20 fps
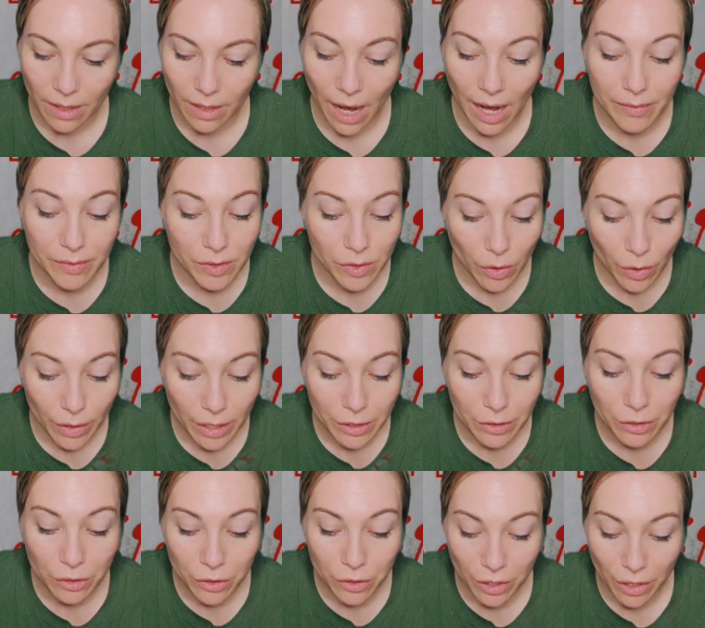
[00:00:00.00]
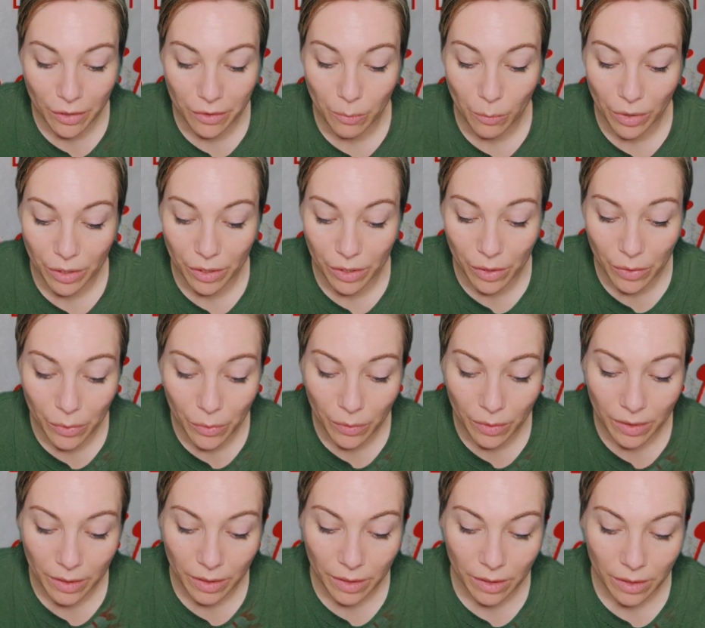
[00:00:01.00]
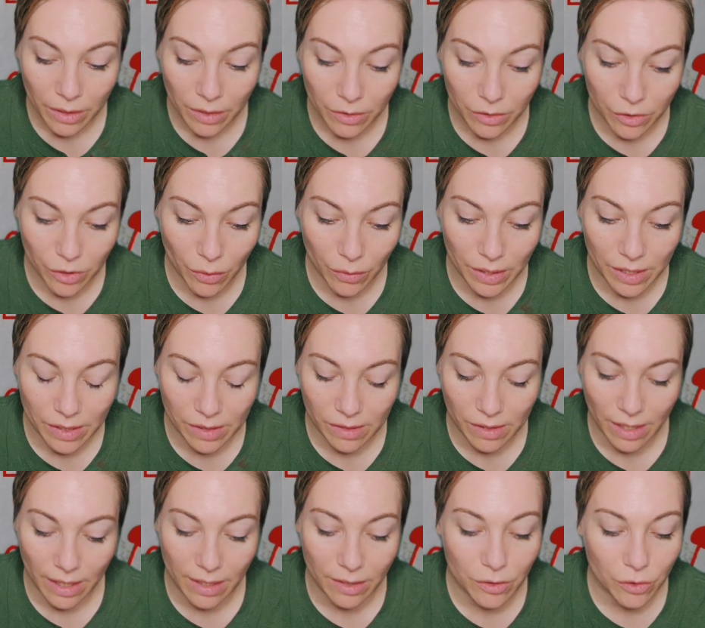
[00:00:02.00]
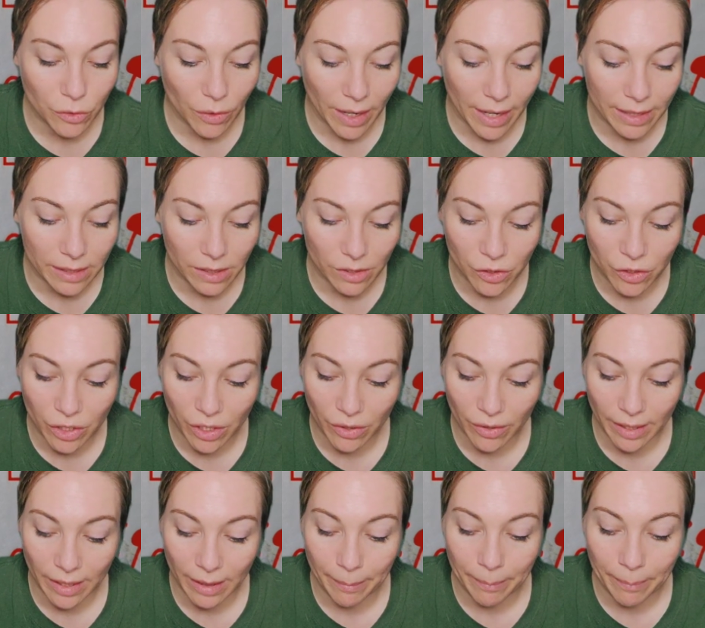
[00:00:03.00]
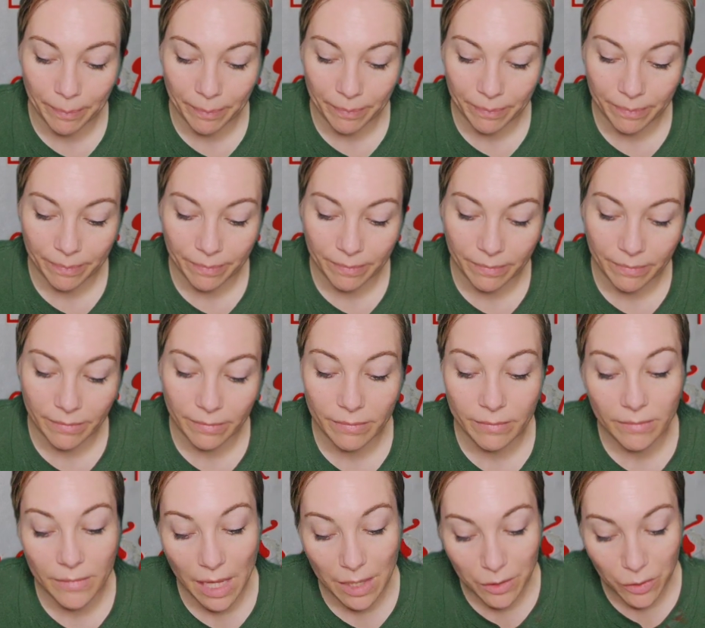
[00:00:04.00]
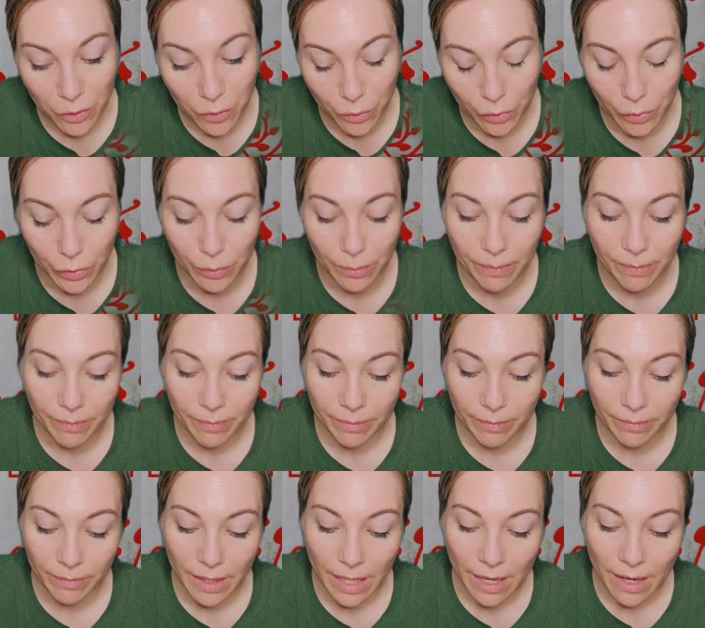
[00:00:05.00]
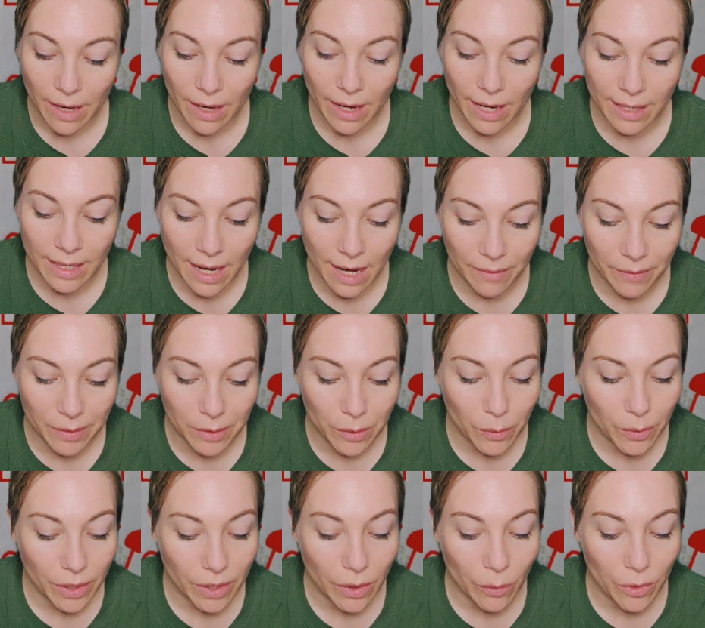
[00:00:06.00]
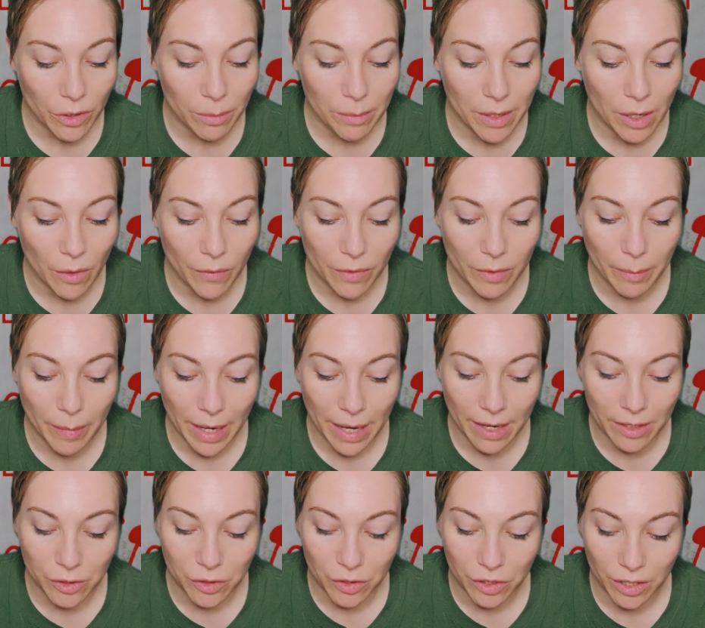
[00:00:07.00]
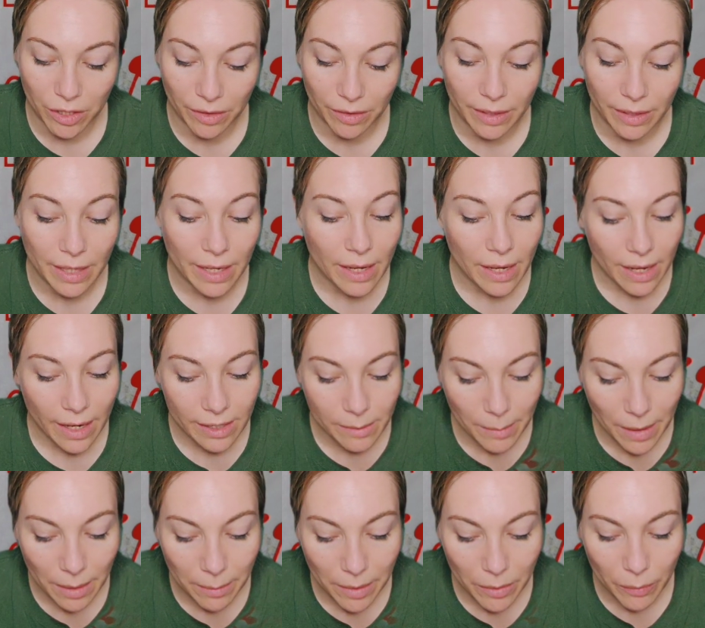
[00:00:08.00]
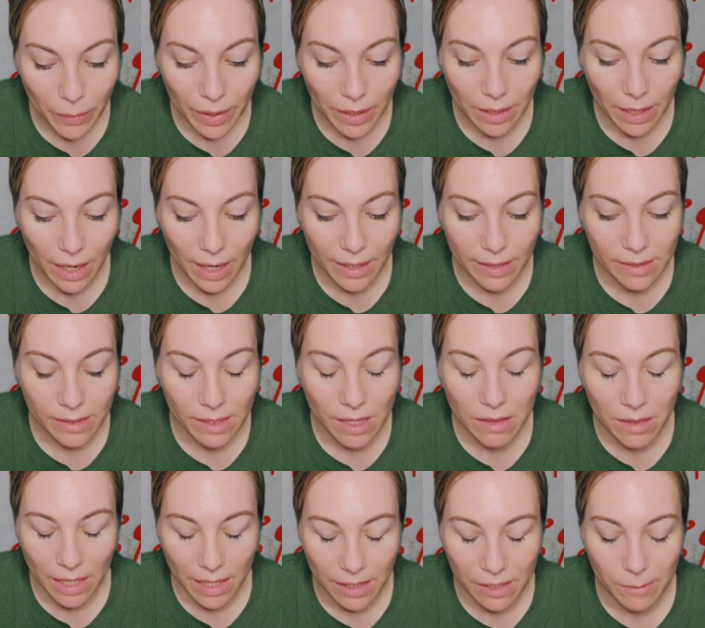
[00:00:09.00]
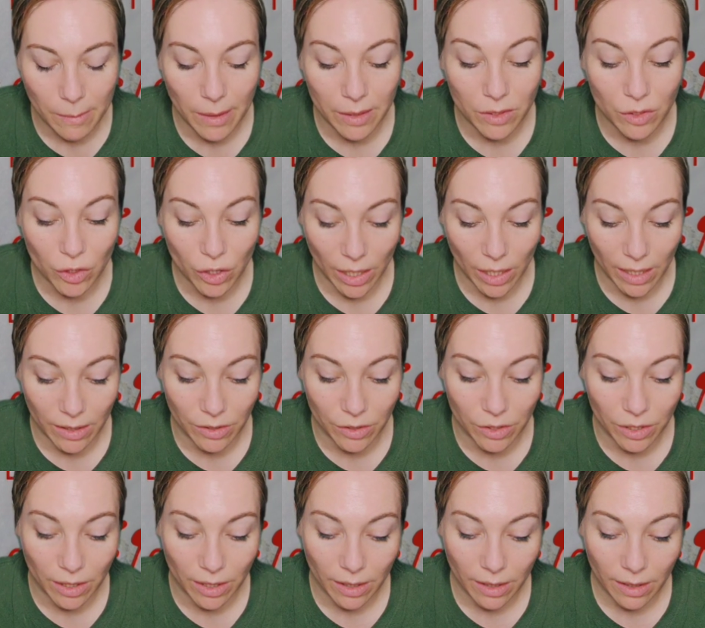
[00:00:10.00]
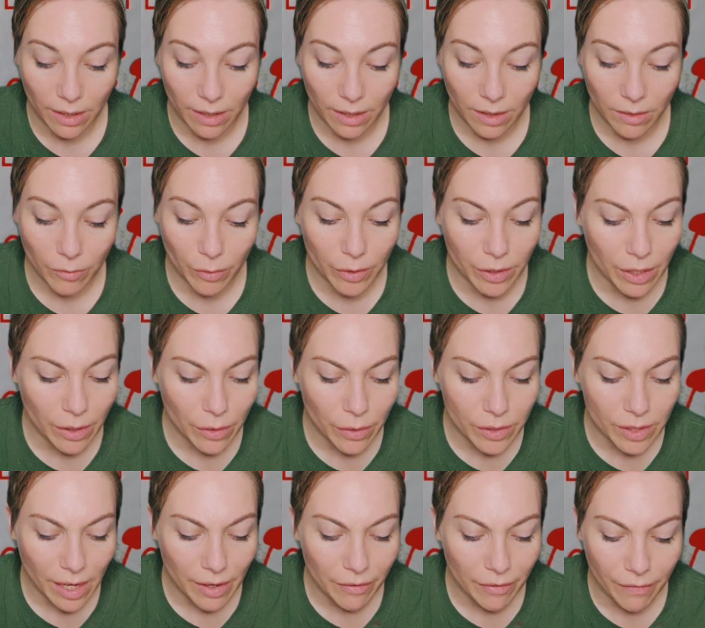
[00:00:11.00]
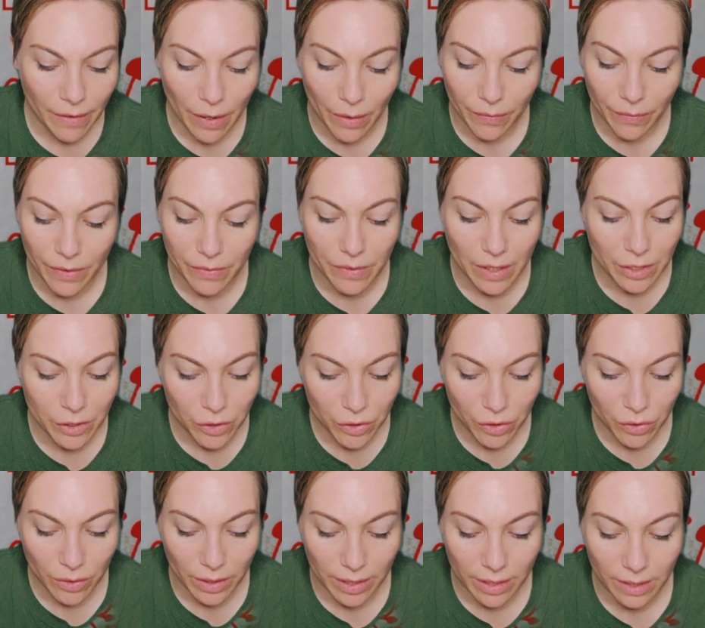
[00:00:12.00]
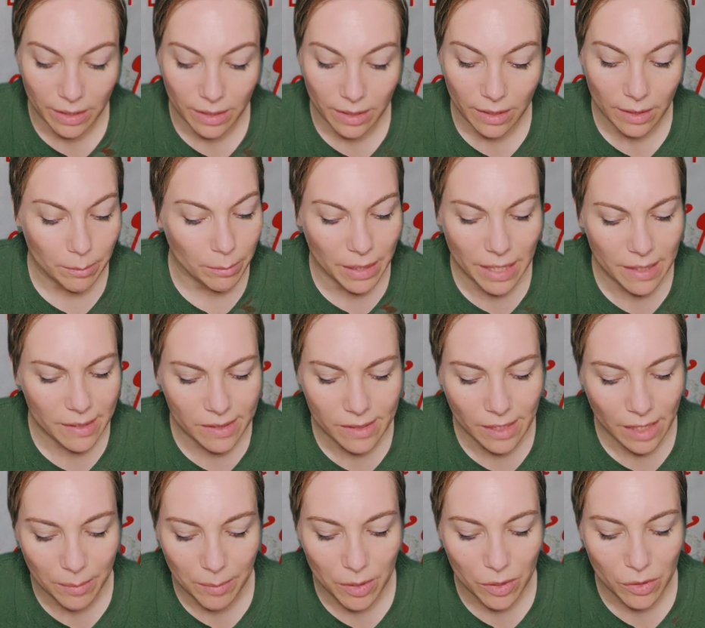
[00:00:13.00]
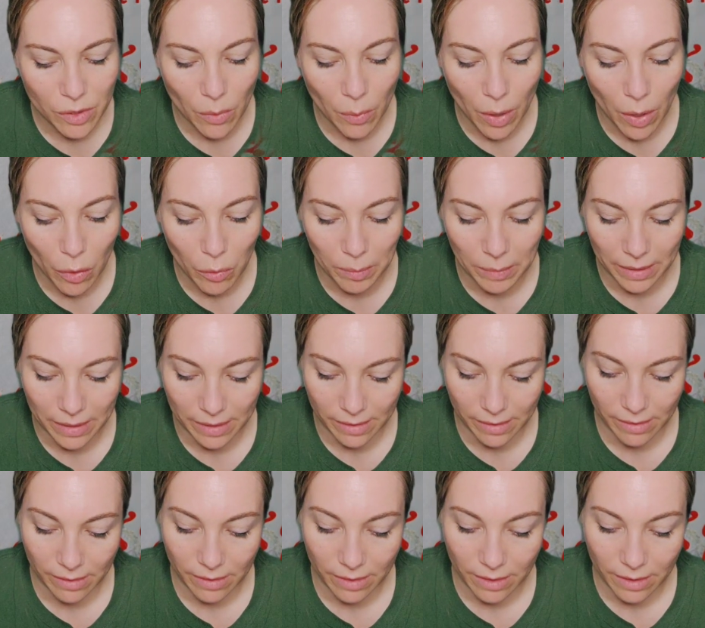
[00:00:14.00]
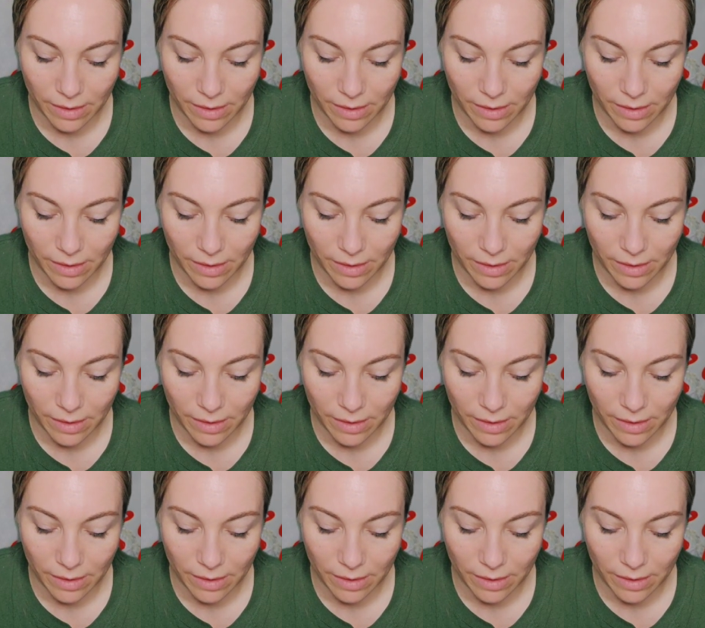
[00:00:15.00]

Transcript: "I've started to share them with you," Jonas said, trying to cheer him. "That's true. And having you here with me over the past year has made me realize that things must change. For years I felt that they should, but it seemed so hopeless.